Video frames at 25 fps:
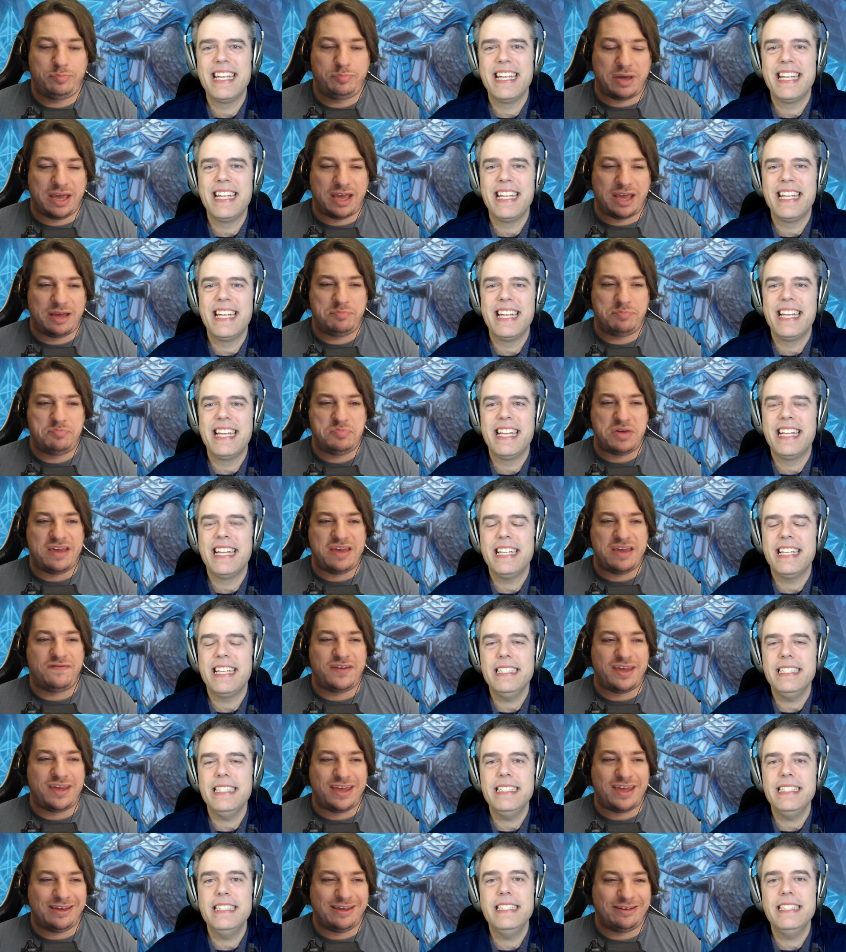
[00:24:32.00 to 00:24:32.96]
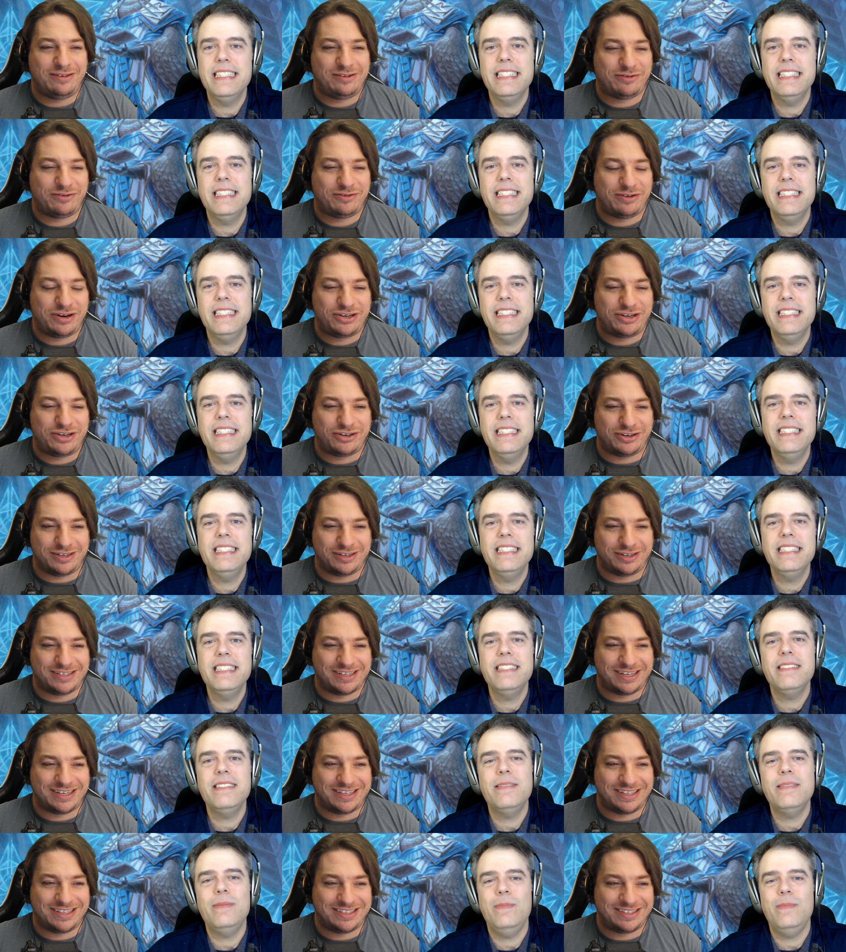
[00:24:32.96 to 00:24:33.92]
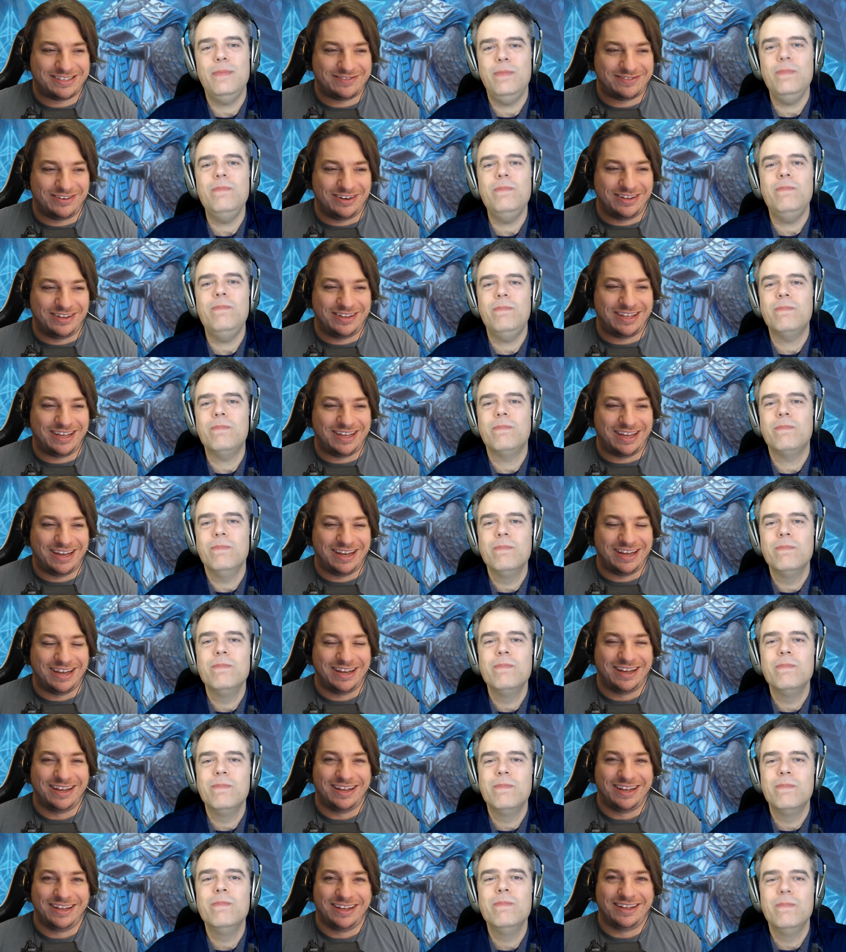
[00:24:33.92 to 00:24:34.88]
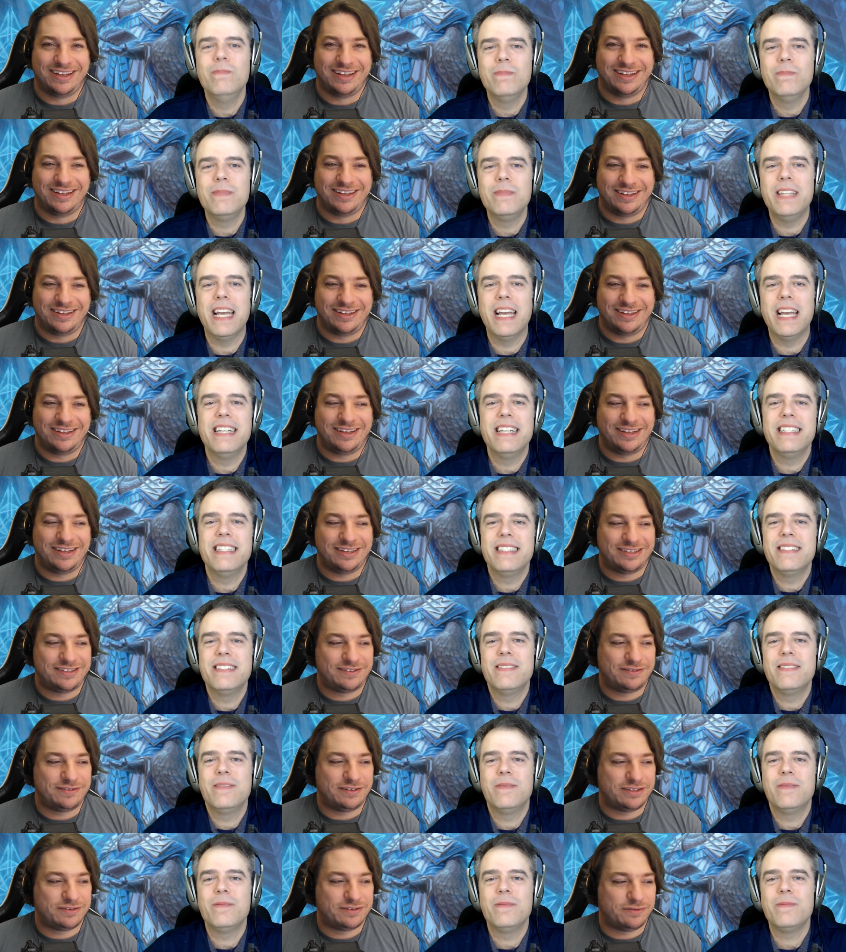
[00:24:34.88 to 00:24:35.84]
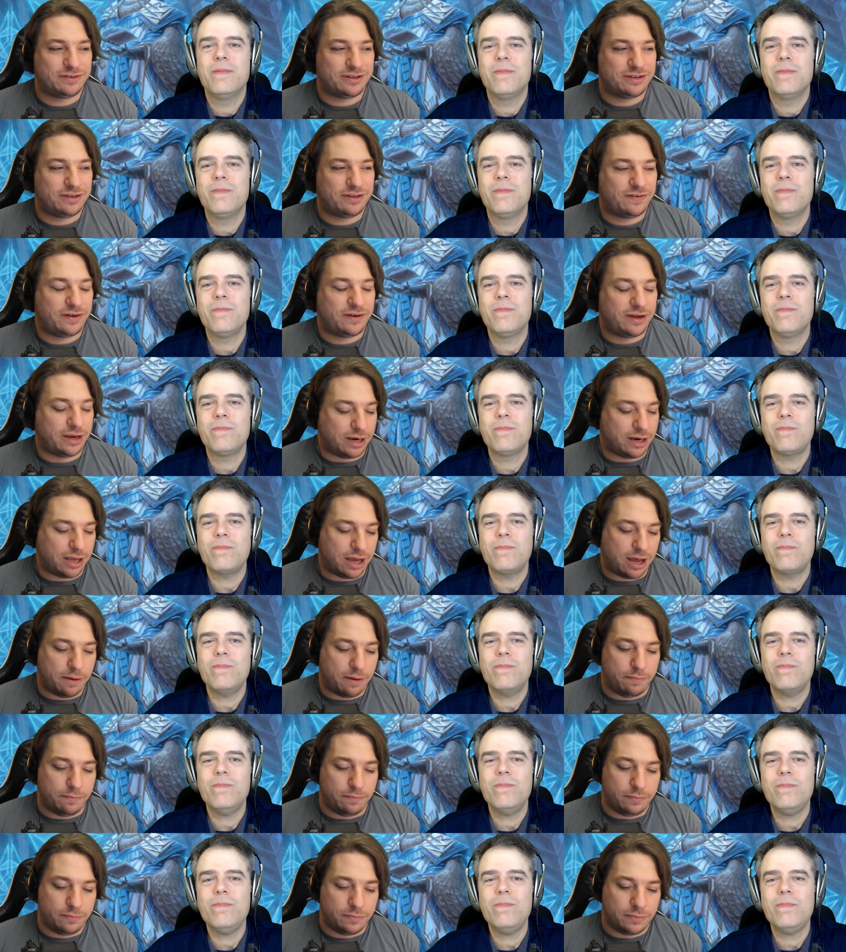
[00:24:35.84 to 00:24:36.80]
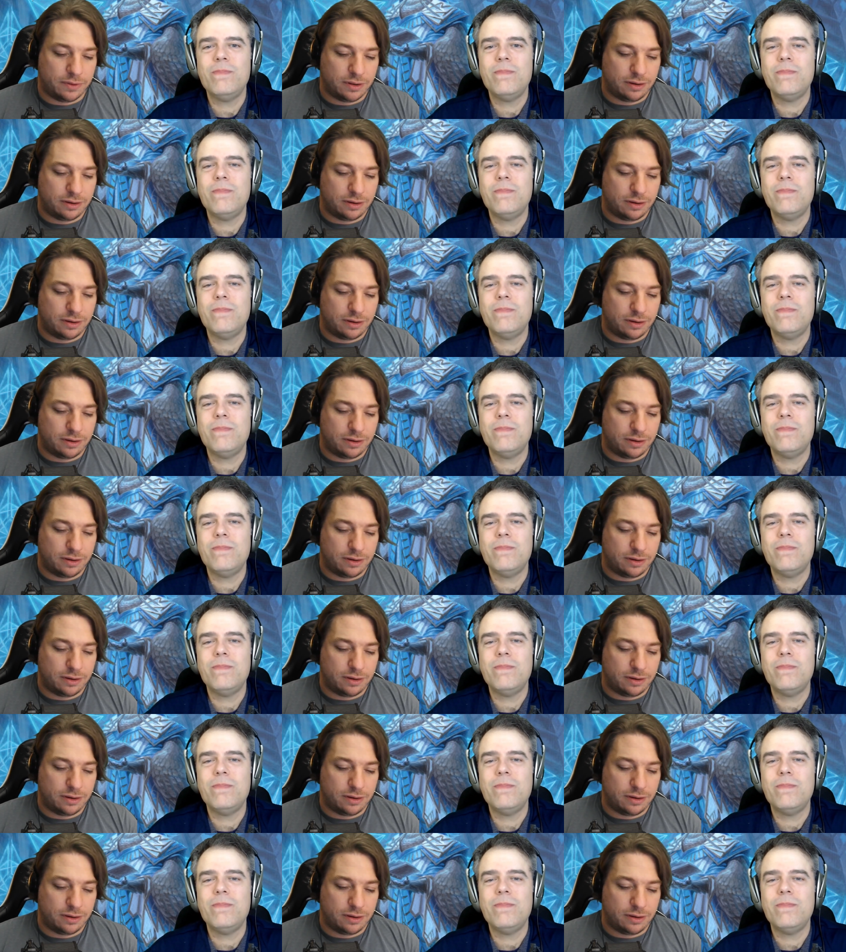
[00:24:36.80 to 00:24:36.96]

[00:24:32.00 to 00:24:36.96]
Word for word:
Speaker 1: big beefy creatures. Like it's really yeah, it's it's really fun. Um,